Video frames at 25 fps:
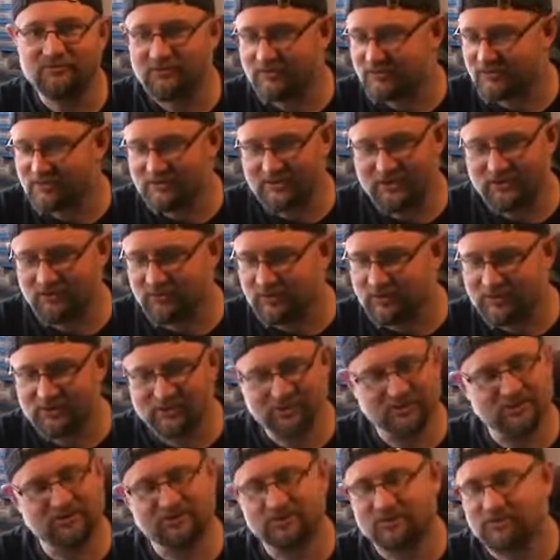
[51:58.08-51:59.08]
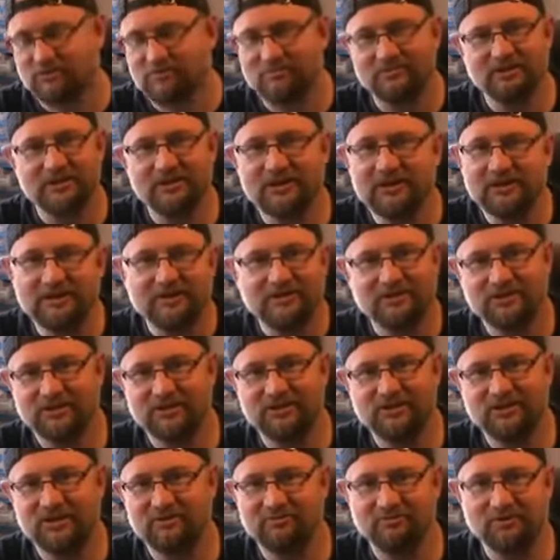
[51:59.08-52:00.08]
and hope you enjoyed just
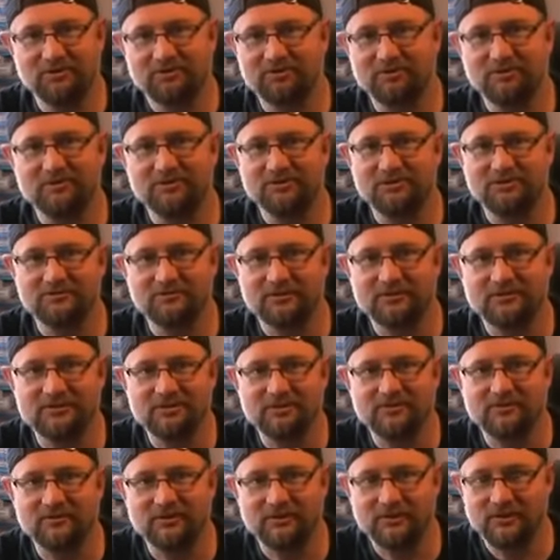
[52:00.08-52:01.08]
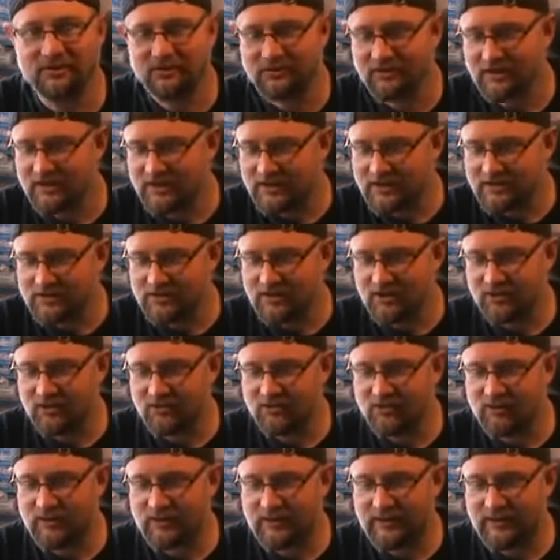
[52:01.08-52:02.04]
generally watching the rest of the video. So